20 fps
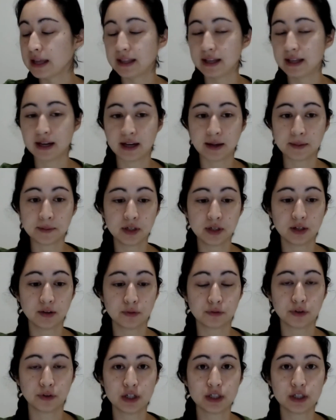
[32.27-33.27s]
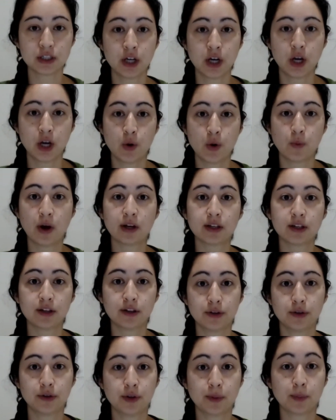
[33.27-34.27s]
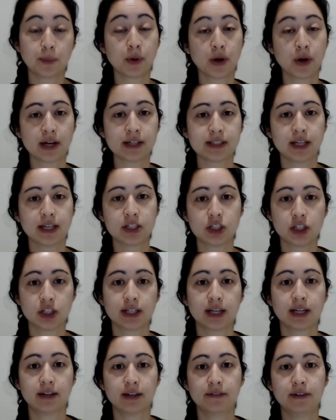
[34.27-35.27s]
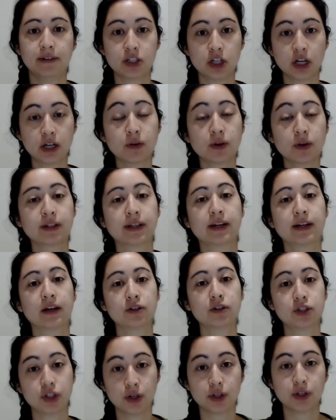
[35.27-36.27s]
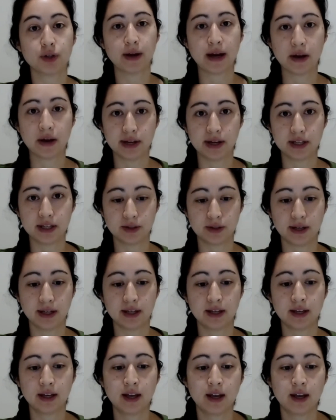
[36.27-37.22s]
I'm going to first walk you through the process just kind of in general, and then I'll show you how I do it.